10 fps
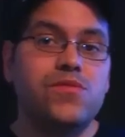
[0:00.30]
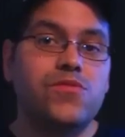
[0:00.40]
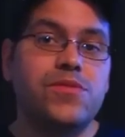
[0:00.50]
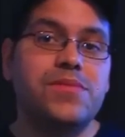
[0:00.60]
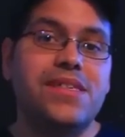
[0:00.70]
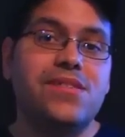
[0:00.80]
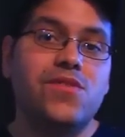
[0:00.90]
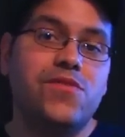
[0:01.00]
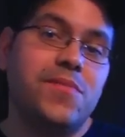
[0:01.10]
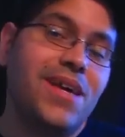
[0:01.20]

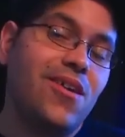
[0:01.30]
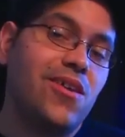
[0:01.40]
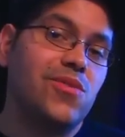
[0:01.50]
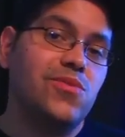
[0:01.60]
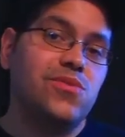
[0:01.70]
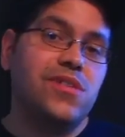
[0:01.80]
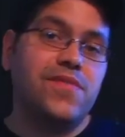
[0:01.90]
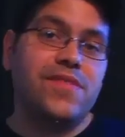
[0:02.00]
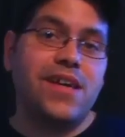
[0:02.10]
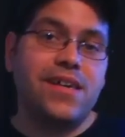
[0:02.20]
GrimSanto from
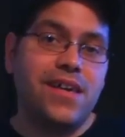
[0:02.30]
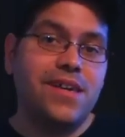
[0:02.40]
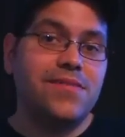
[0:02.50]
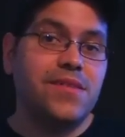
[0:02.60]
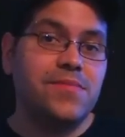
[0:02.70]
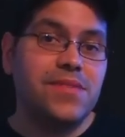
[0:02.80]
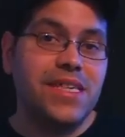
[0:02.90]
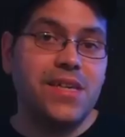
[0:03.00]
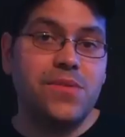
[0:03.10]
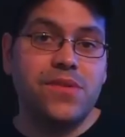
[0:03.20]
iHeartCoolStuff.com, and I'm
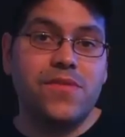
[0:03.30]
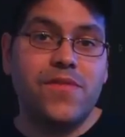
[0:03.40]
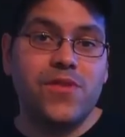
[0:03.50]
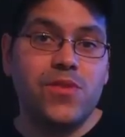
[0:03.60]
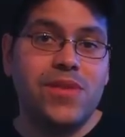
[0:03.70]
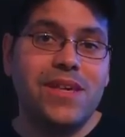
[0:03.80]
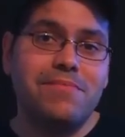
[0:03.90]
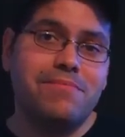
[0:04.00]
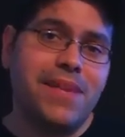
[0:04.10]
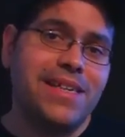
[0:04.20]
here with a review that
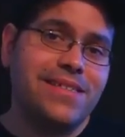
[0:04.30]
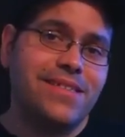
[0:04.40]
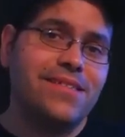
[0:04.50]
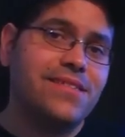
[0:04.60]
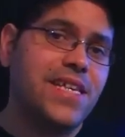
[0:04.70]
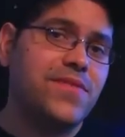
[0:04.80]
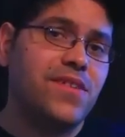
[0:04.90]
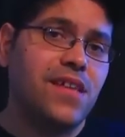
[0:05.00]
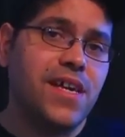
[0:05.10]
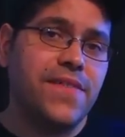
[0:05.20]
might just save
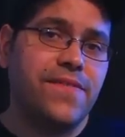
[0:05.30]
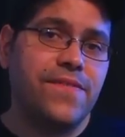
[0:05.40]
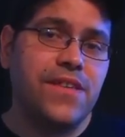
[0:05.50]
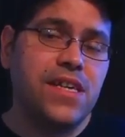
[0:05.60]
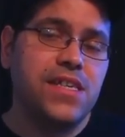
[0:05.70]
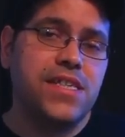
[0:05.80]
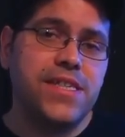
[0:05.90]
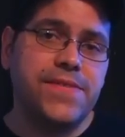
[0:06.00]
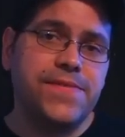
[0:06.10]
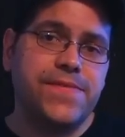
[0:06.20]
your life.
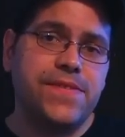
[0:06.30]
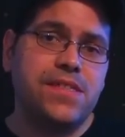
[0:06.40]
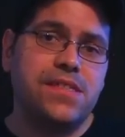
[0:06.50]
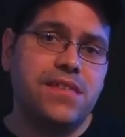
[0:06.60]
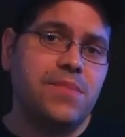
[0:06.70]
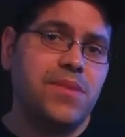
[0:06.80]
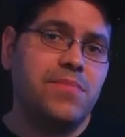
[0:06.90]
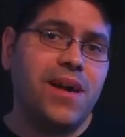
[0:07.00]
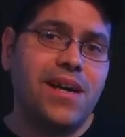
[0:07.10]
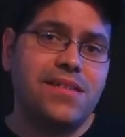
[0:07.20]
If the zombie
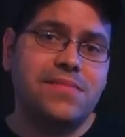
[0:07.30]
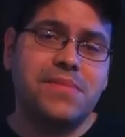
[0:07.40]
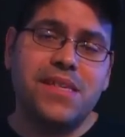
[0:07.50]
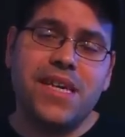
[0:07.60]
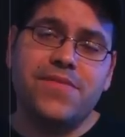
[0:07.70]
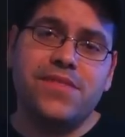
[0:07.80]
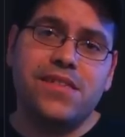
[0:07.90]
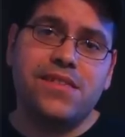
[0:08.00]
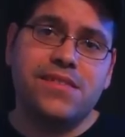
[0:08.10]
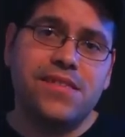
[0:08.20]
apocalypse ever
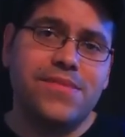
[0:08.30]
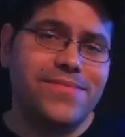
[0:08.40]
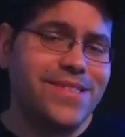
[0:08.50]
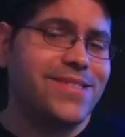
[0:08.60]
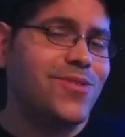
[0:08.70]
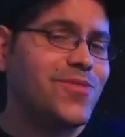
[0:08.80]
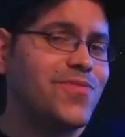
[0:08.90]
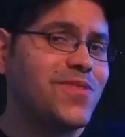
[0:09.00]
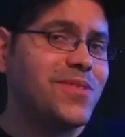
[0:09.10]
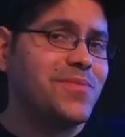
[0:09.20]
does come, let's hope
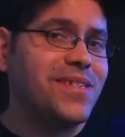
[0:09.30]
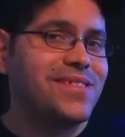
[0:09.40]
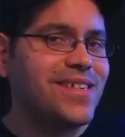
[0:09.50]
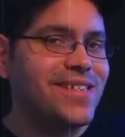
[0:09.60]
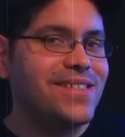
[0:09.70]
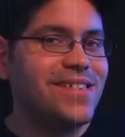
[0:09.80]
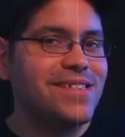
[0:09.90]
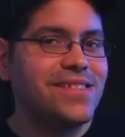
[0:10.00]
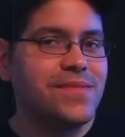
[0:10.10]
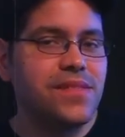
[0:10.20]
for the best that it
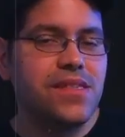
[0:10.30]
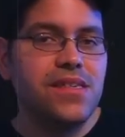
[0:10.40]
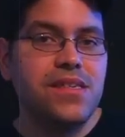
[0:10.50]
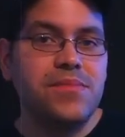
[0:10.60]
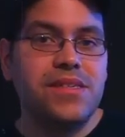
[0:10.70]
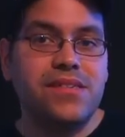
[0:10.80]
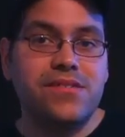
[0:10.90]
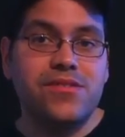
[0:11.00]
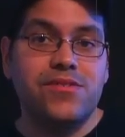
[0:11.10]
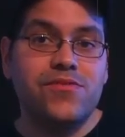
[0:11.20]
doesn't.
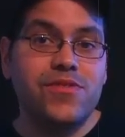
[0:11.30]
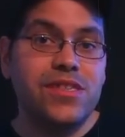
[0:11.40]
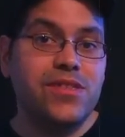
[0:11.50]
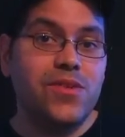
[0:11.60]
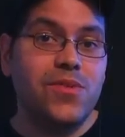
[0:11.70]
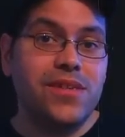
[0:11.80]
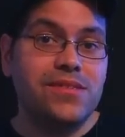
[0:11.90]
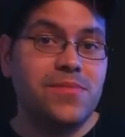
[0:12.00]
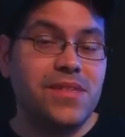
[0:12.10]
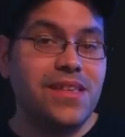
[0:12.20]
Because you really don't want
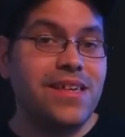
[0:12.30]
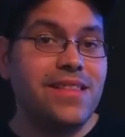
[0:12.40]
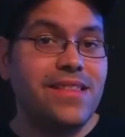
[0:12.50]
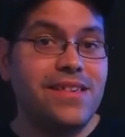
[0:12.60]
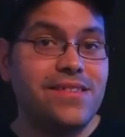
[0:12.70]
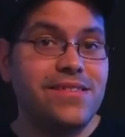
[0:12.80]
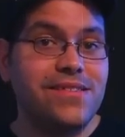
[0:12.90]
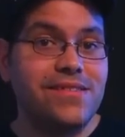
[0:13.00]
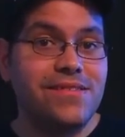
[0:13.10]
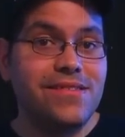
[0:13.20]
something like
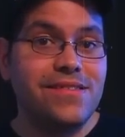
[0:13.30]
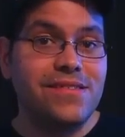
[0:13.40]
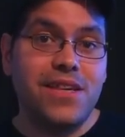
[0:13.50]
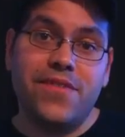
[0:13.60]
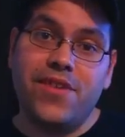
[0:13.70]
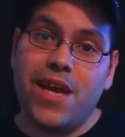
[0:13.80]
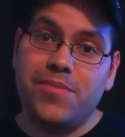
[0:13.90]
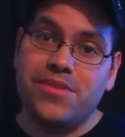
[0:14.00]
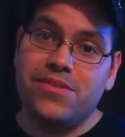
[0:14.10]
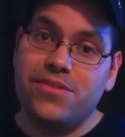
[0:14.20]
this to ever
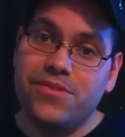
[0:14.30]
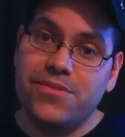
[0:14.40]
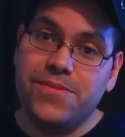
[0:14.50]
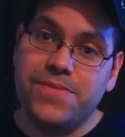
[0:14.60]
happen to you.